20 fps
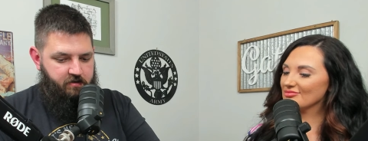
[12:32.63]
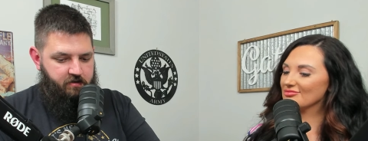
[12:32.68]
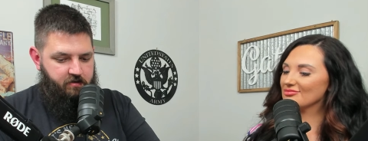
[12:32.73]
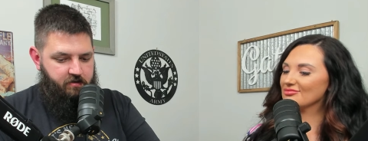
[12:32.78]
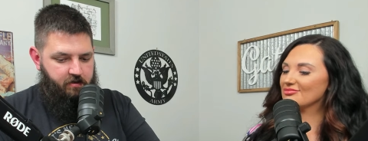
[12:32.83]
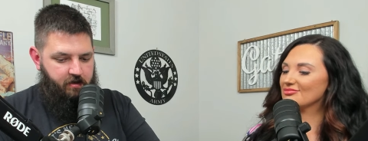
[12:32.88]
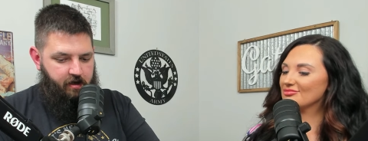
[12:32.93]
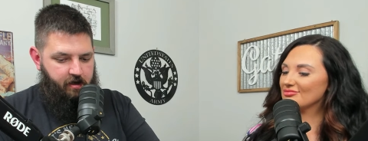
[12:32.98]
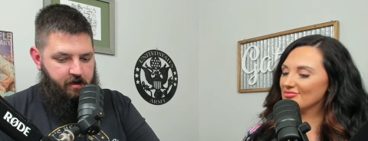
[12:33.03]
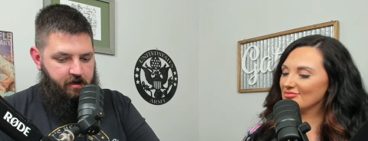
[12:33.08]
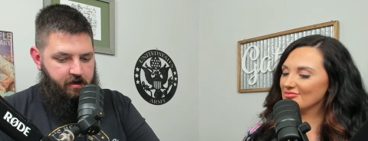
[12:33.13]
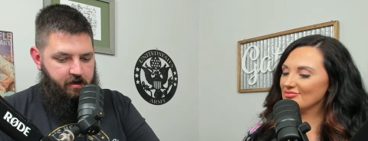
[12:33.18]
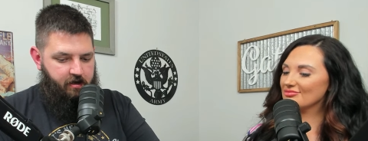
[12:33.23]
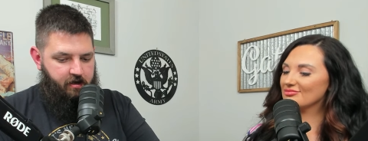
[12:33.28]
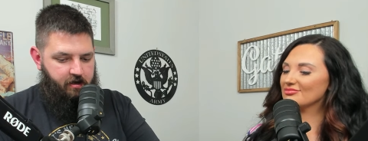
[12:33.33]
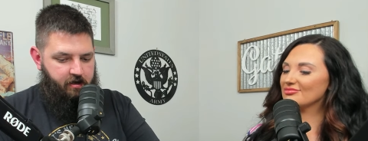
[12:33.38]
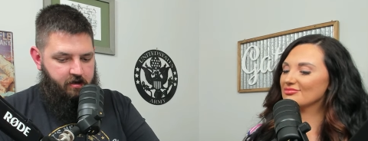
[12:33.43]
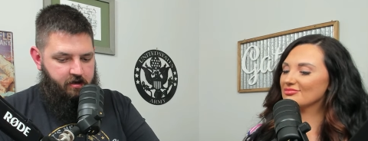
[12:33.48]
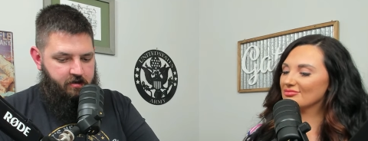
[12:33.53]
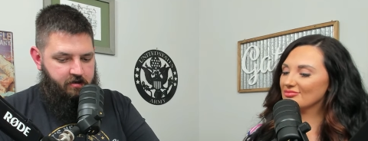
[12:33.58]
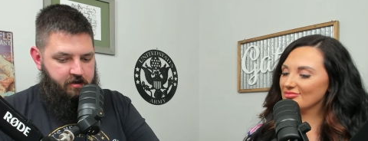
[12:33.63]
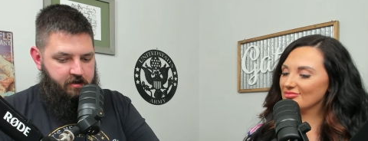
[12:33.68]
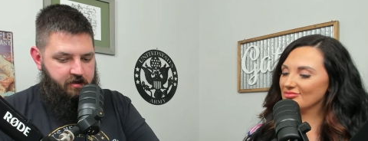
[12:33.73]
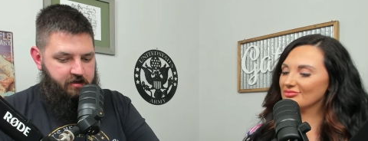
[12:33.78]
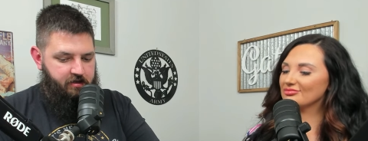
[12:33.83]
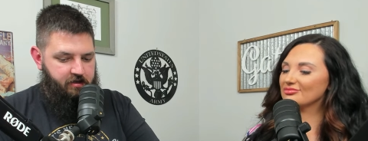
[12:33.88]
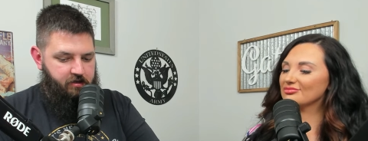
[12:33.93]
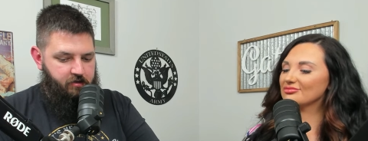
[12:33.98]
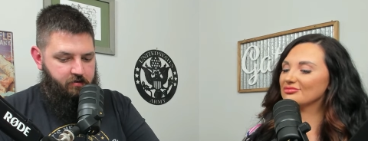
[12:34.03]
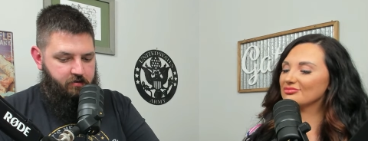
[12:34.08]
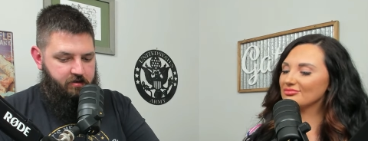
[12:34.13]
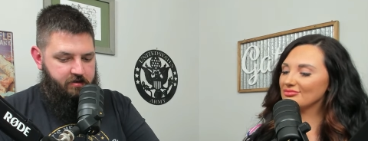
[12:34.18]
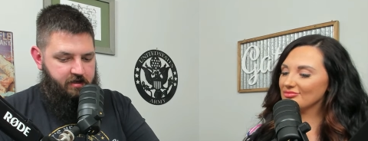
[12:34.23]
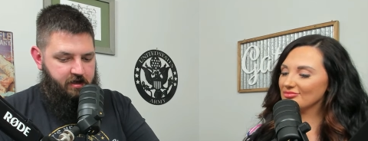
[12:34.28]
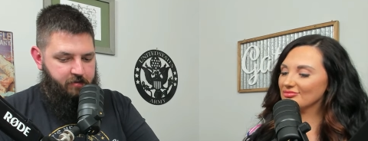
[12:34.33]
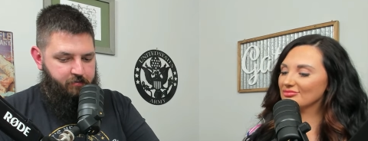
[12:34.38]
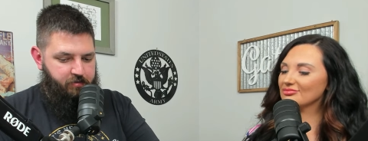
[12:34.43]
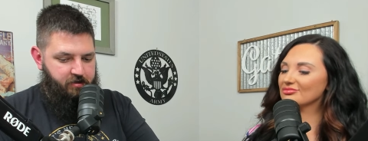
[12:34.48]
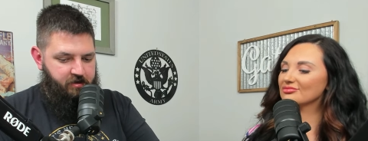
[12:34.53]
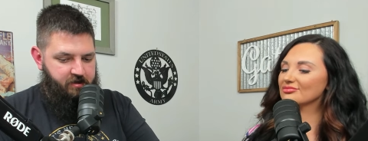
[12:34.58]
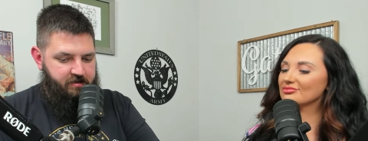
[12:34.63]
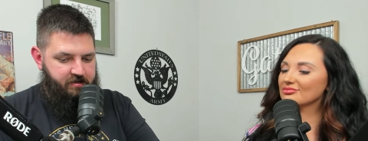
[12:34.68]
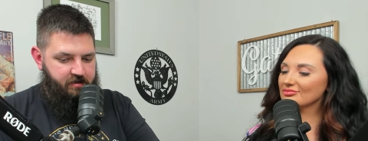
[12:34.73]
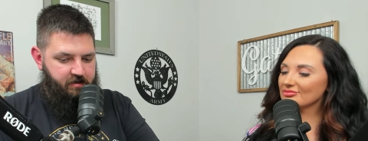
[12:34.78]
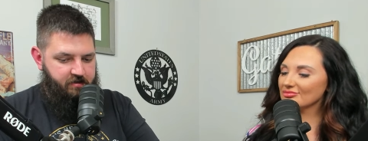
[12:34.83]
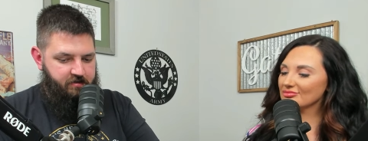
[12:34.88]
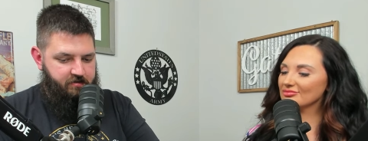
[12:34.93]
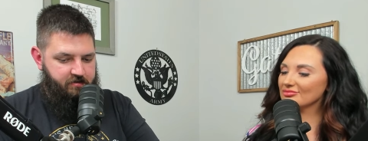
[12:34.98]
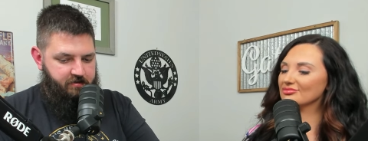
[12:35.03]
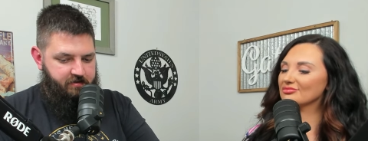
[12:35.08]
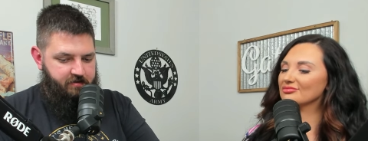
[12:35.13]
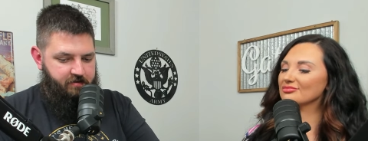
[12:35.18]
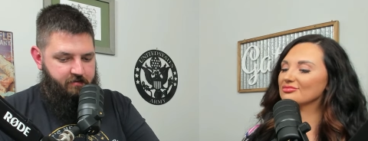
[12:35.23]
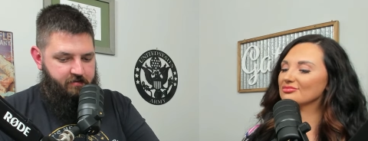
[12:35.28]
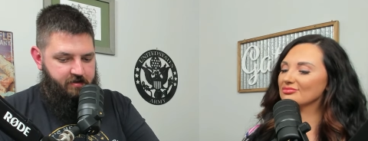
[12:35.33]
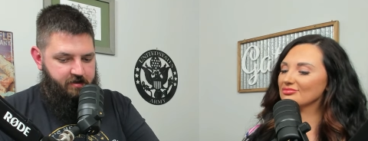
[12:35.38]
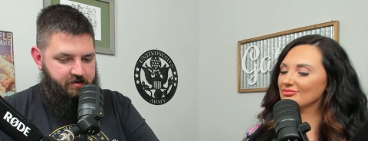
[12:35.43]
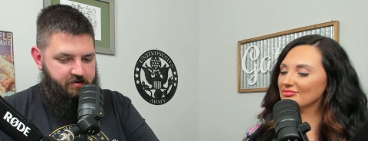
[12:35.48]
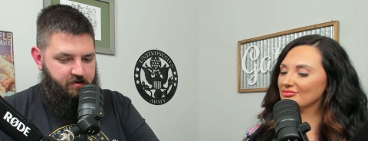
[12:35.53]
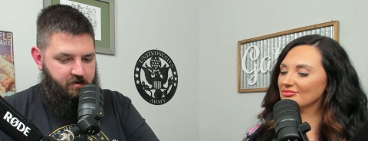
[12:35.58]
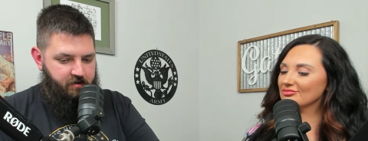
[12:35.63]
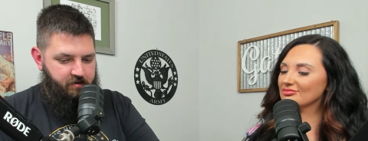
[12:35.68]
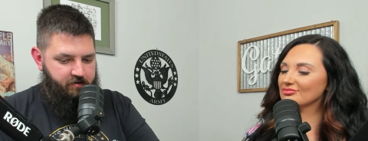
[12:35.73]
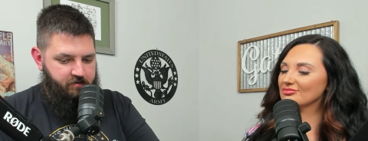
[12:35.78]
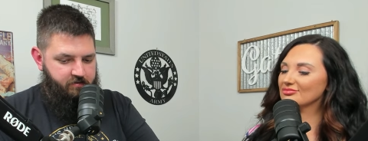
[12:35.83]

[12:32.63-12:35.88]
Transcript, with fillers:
Speaker 1: and hit the Yucatan Peninsula. Isn't that what that's called?